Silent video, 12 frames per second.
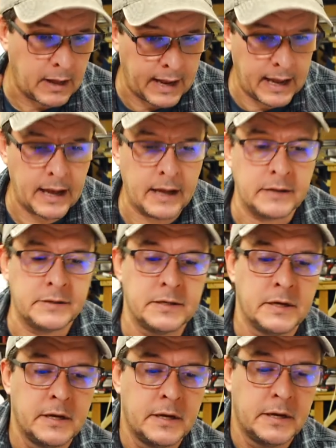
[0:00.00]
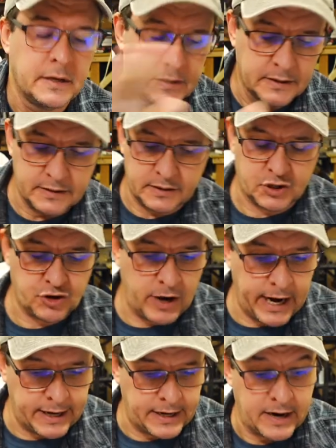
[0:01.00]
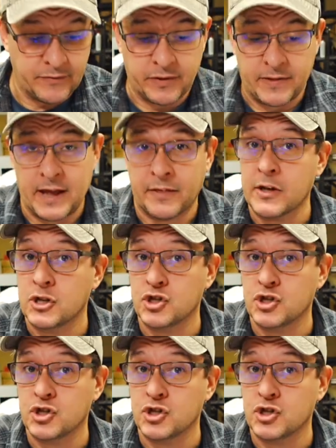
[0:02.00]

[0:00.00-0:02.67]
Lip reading: and the train and everything. The